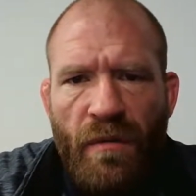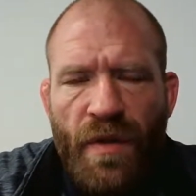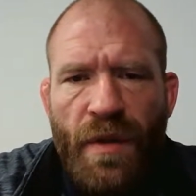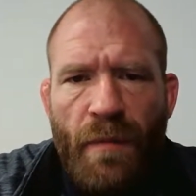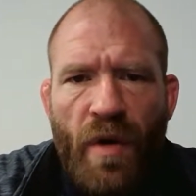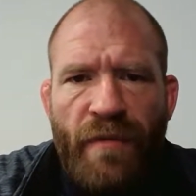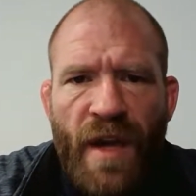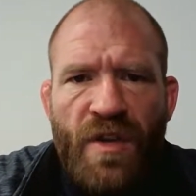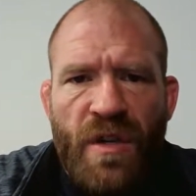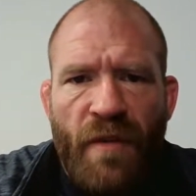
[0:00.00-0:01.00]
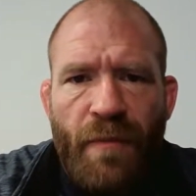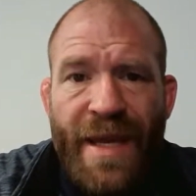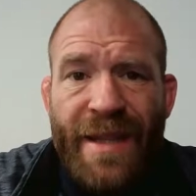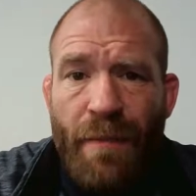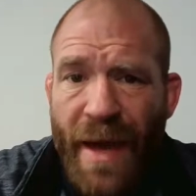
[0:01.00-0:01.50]
with the motivation of
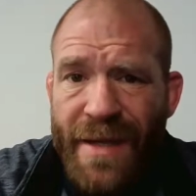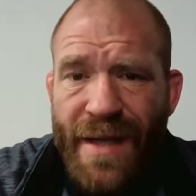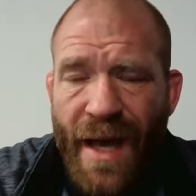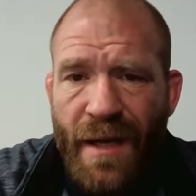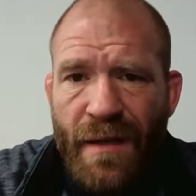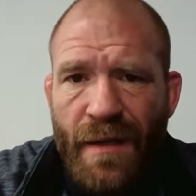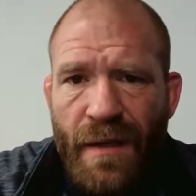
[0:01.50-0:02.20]
being the best at it?